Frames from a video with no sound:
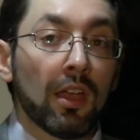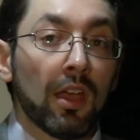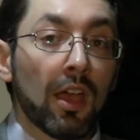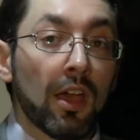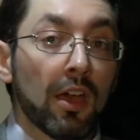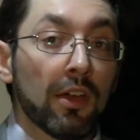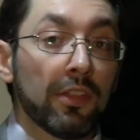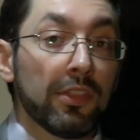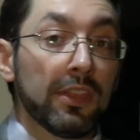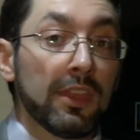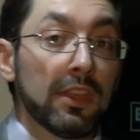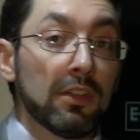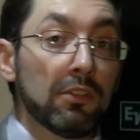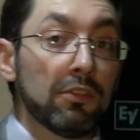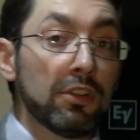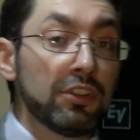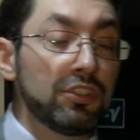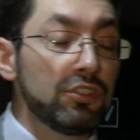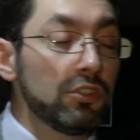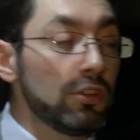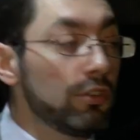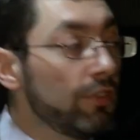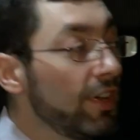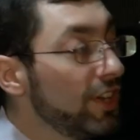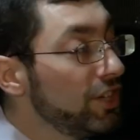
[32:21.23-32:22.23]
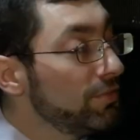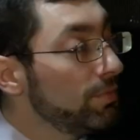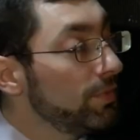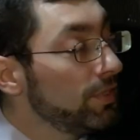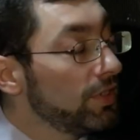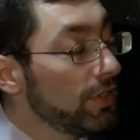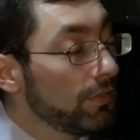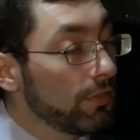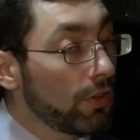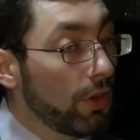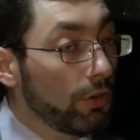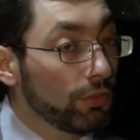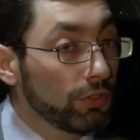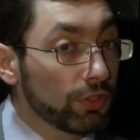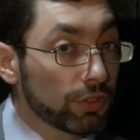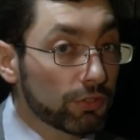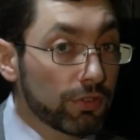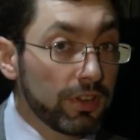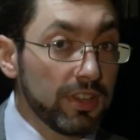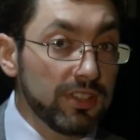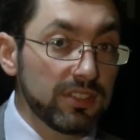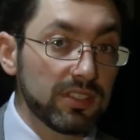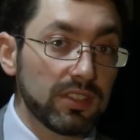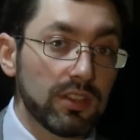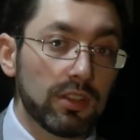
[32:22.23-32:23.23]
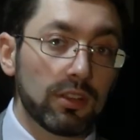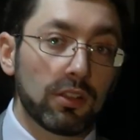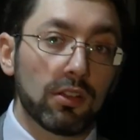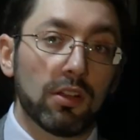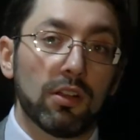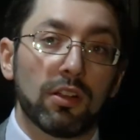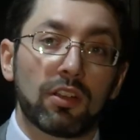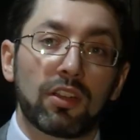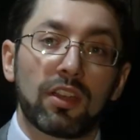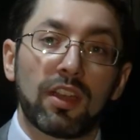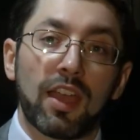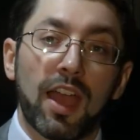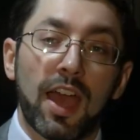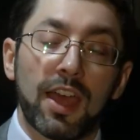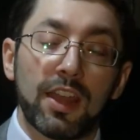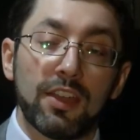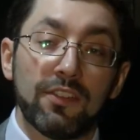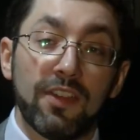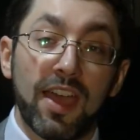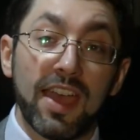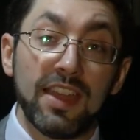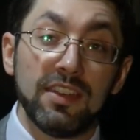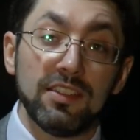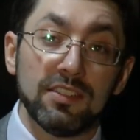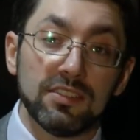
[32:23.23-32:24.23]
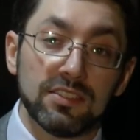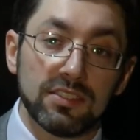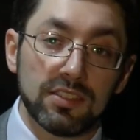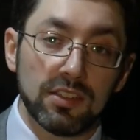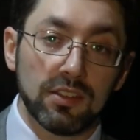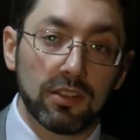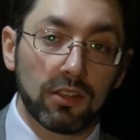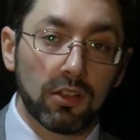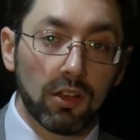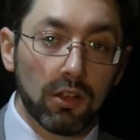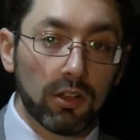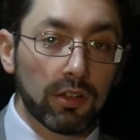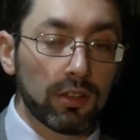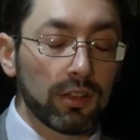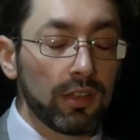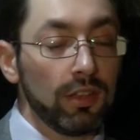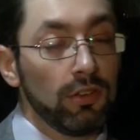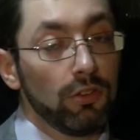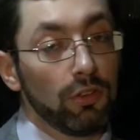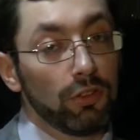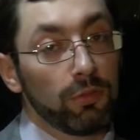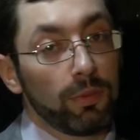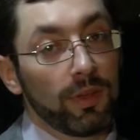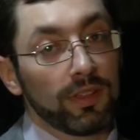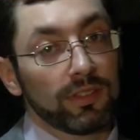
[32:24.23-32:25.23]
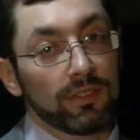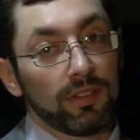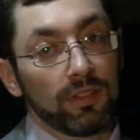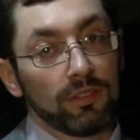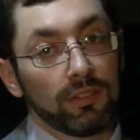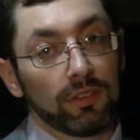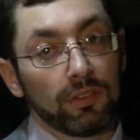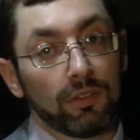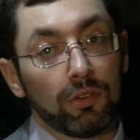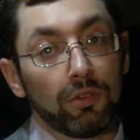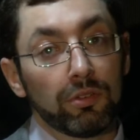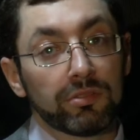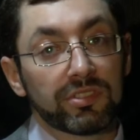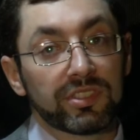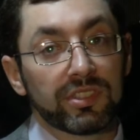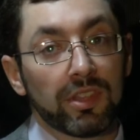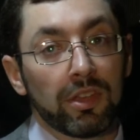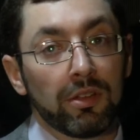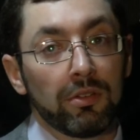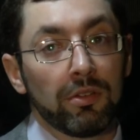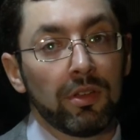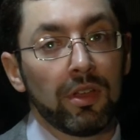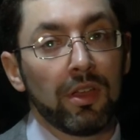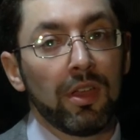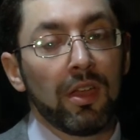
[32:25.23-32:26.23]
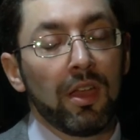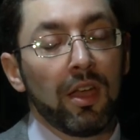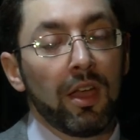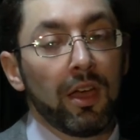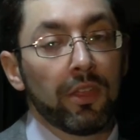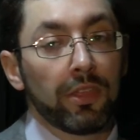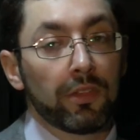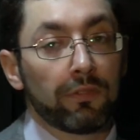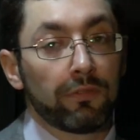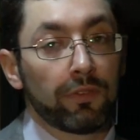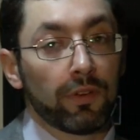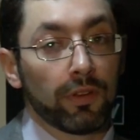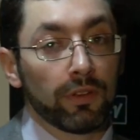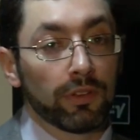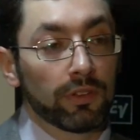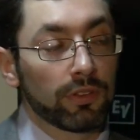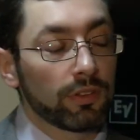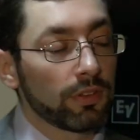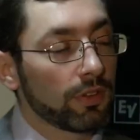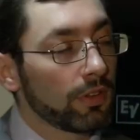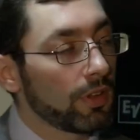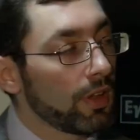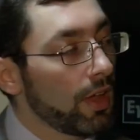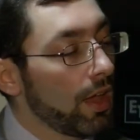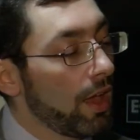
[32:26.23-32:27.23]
The original arrangement of Golders Green Synagogue and of Hendon Synagogue in northwest London, also at the front.